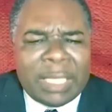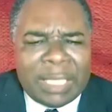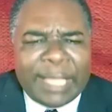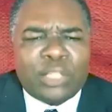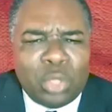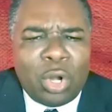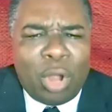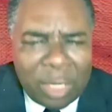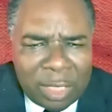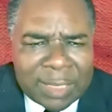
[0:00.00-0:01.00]
They should
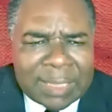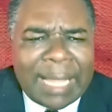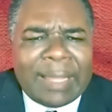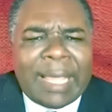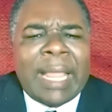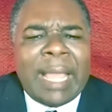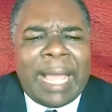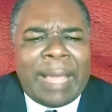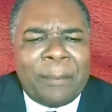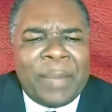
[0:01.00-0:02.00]
understand that
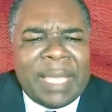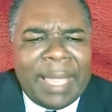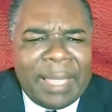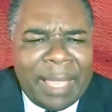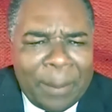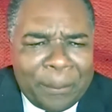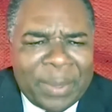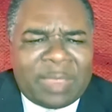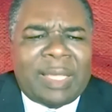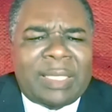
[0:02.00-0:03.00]
and be
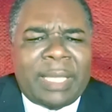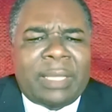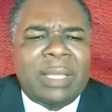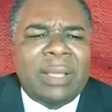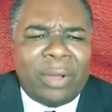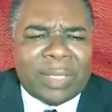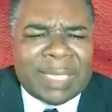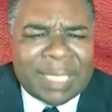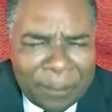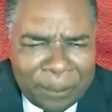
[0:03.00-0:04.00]
empathetic or
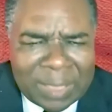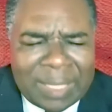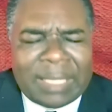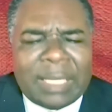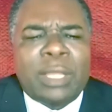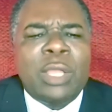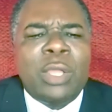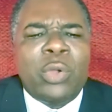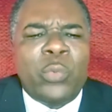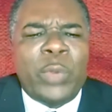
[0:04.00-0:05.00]
sympathetic
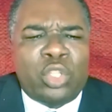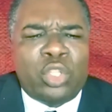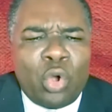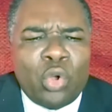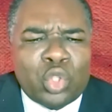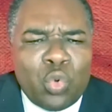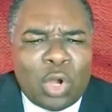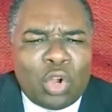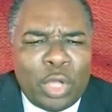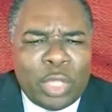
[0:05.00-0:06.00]
with those who
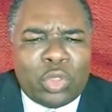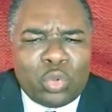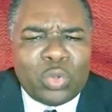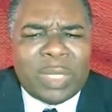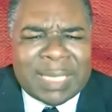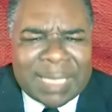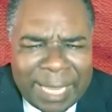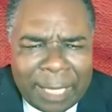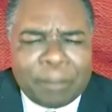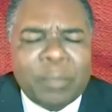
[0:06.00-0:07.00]
are going through the
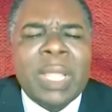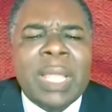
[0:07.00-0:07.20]
same,